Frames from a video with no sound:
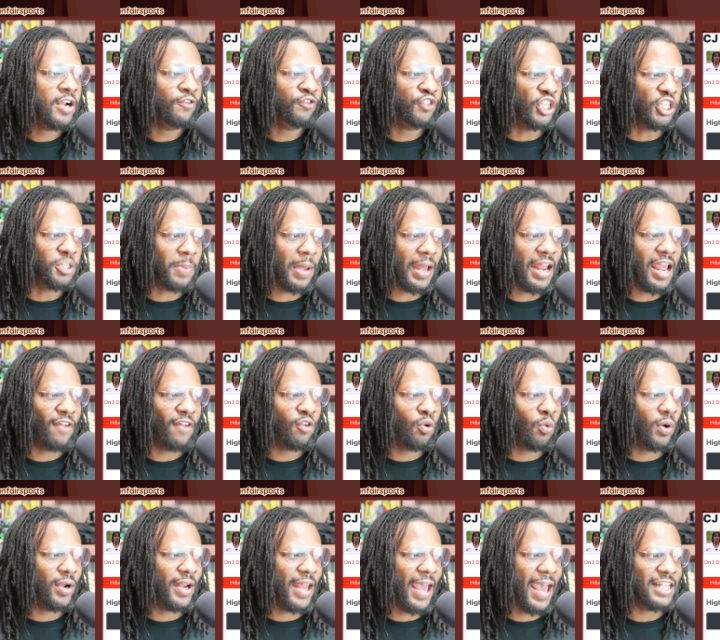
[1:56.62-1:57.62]
Just about
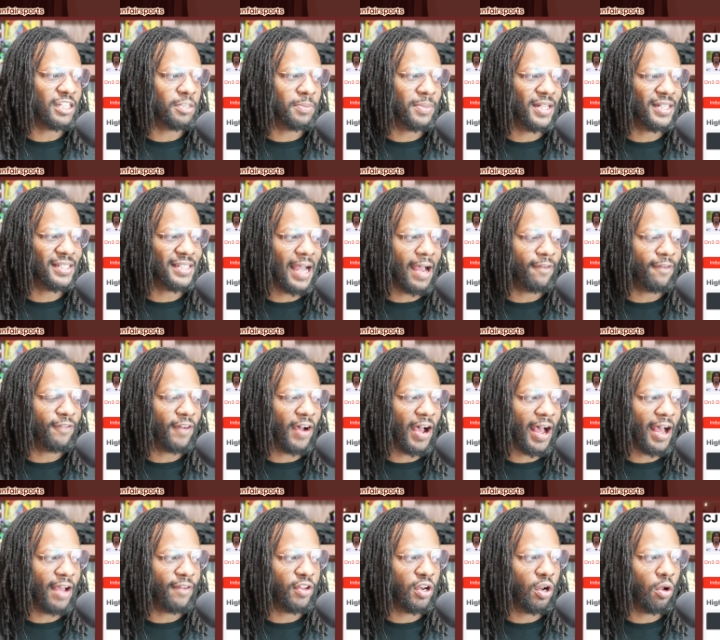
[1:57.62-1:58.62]
everyone has him in the top
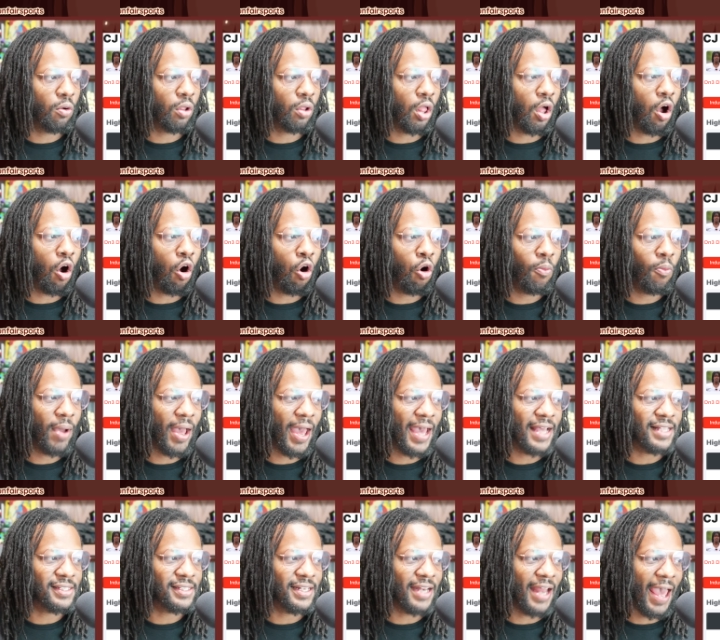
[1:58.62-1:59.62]
5 in Oklahoma
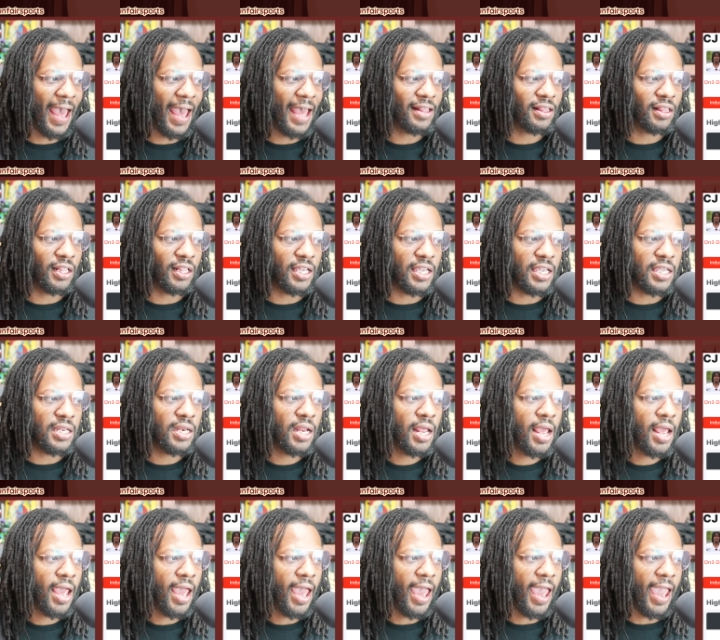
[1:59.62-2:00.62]
as an athlete.
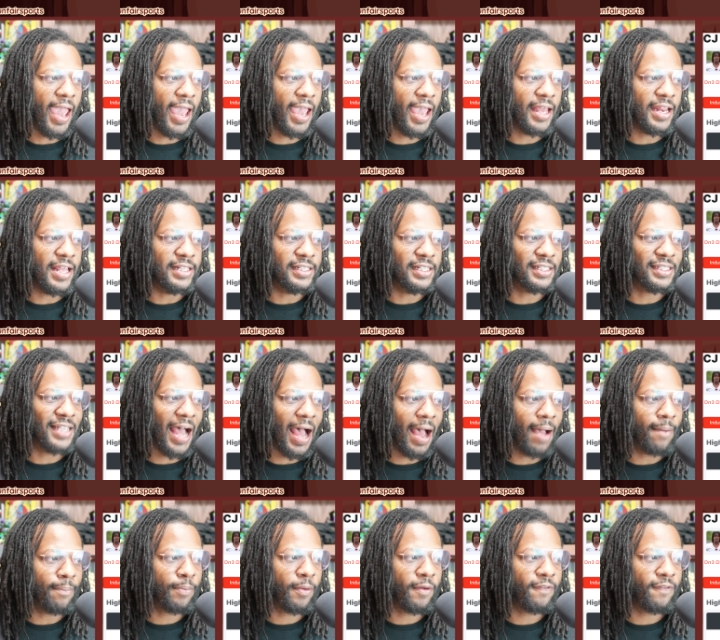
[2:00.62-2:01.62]
And he's a
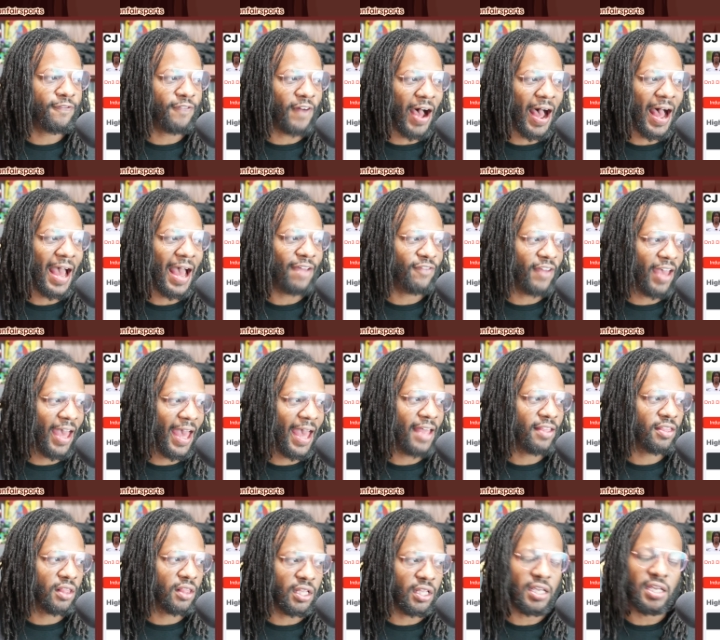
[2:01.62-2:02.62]
top 5
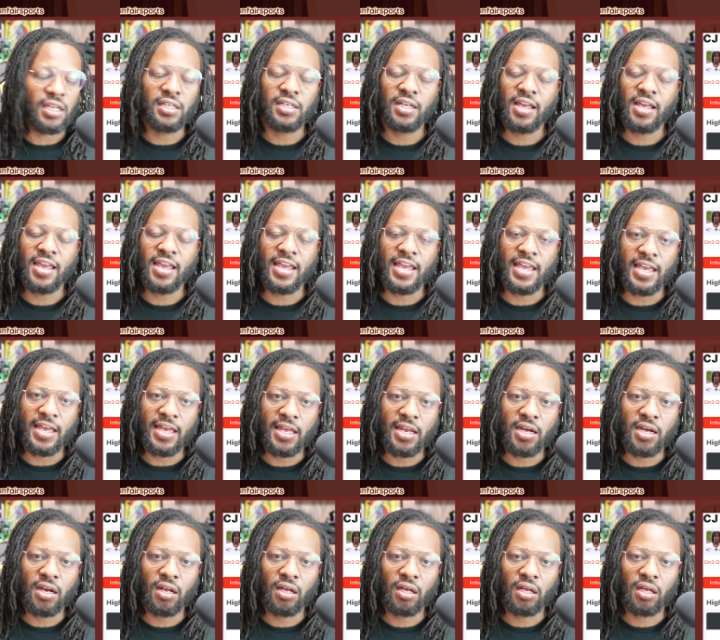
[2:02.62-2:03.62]
athlete
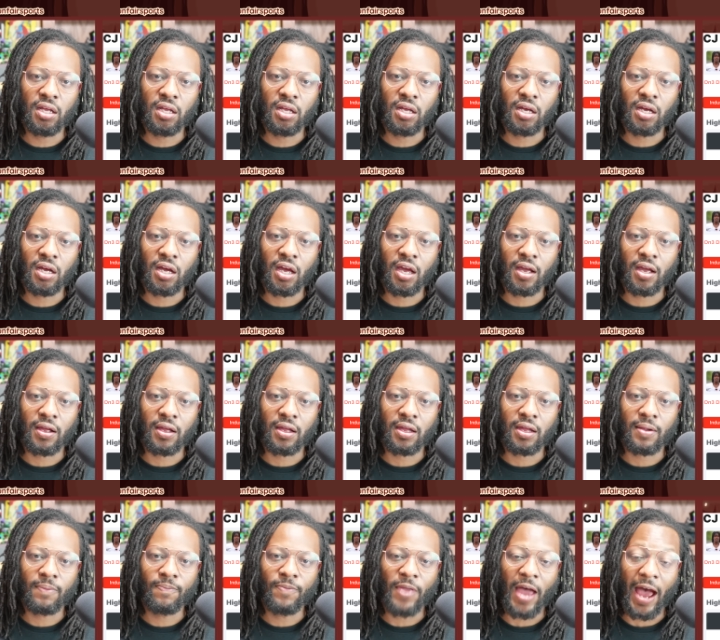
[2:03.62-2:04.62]
in
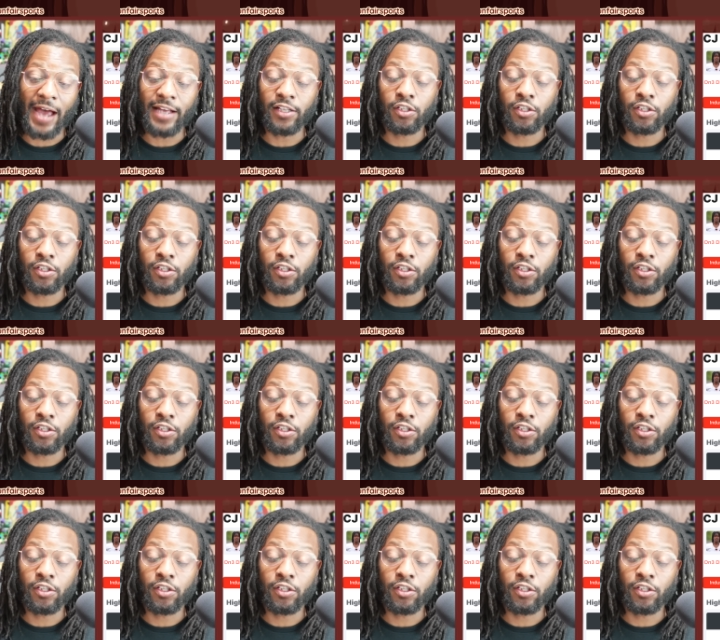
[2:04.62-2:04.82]
high